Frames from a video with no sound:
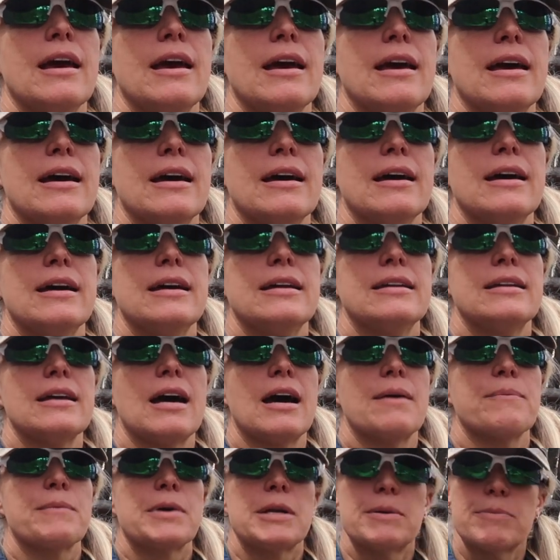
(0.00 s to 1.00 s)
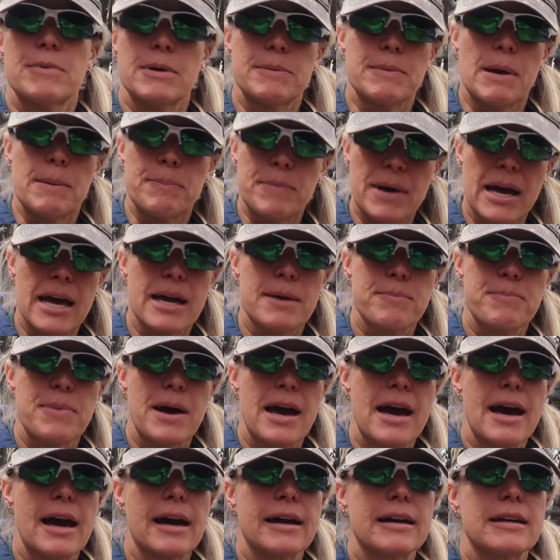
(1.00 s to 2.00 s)
I'm going to bring my
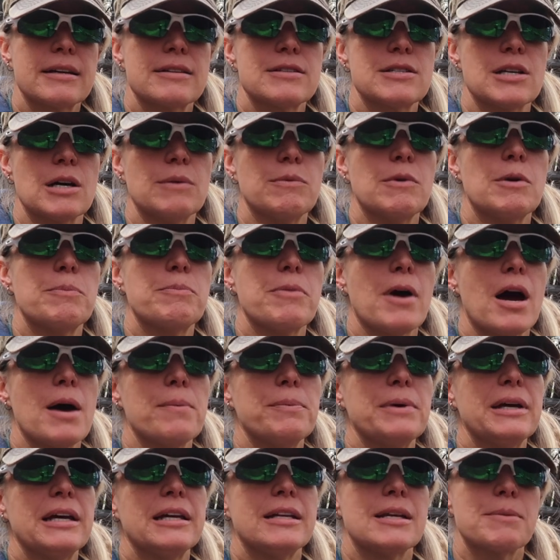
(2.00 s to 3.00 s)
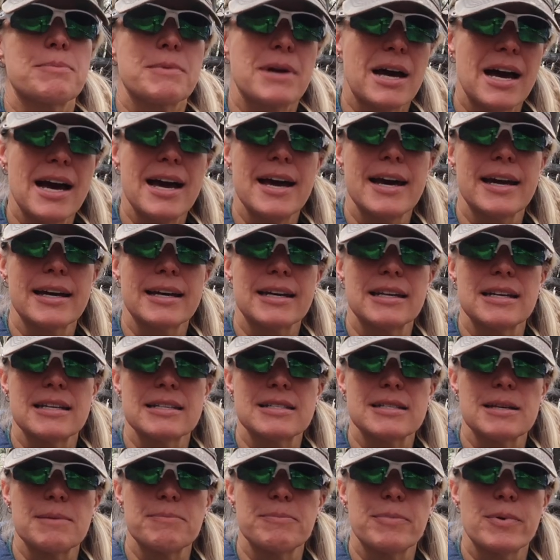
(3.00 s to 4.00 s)
backpack. So we'll probably end up kayaking at
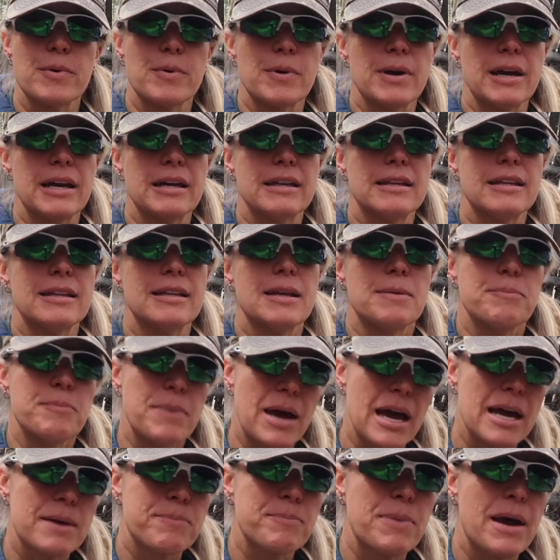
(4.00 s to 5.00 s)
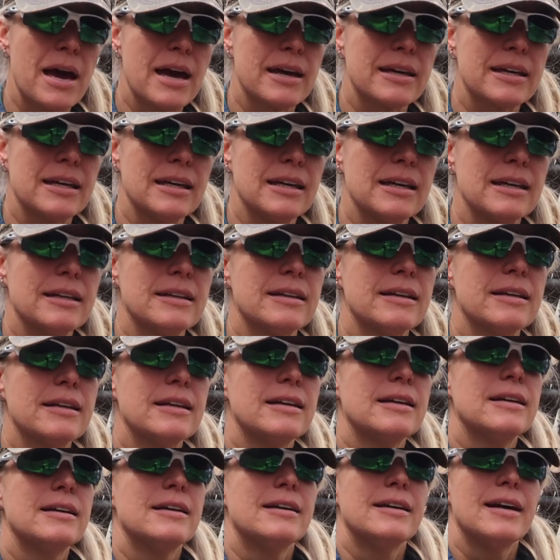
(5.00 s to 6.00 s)
some point and then backpacking,
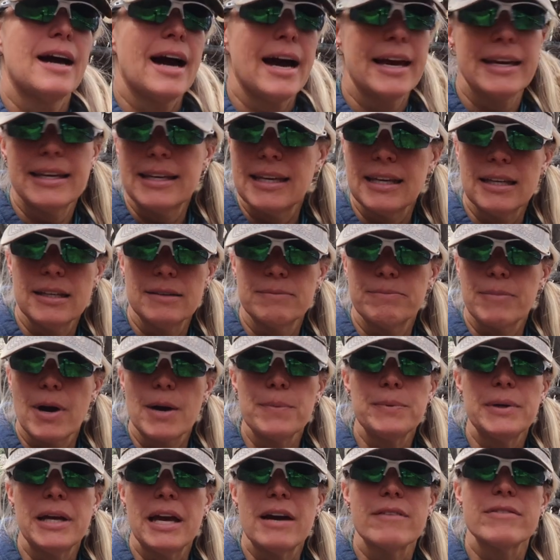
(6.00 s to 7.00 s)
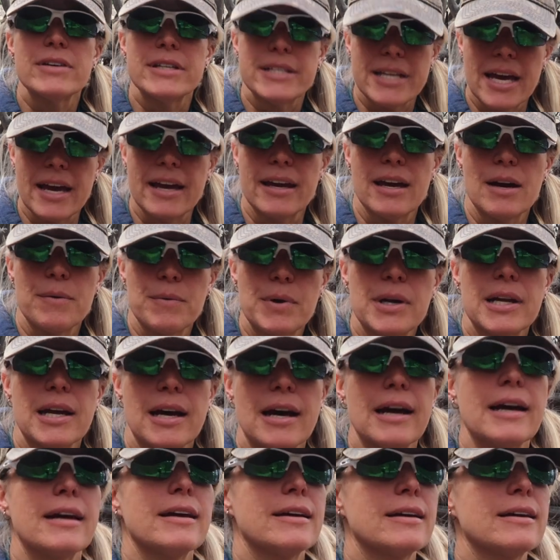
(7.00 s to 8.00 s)
hiking probably every day. I want to
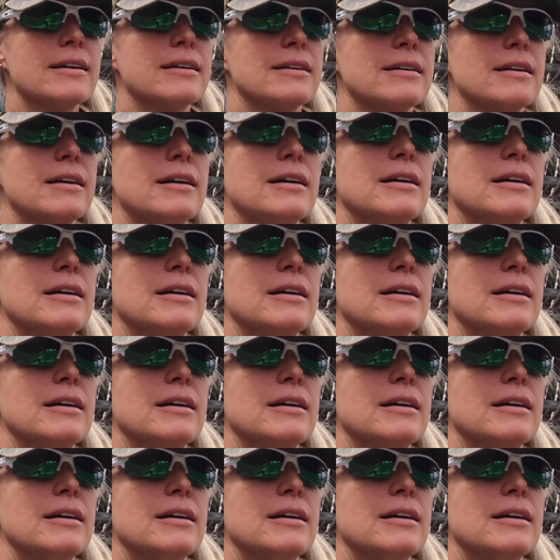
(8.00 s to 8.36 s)
hike.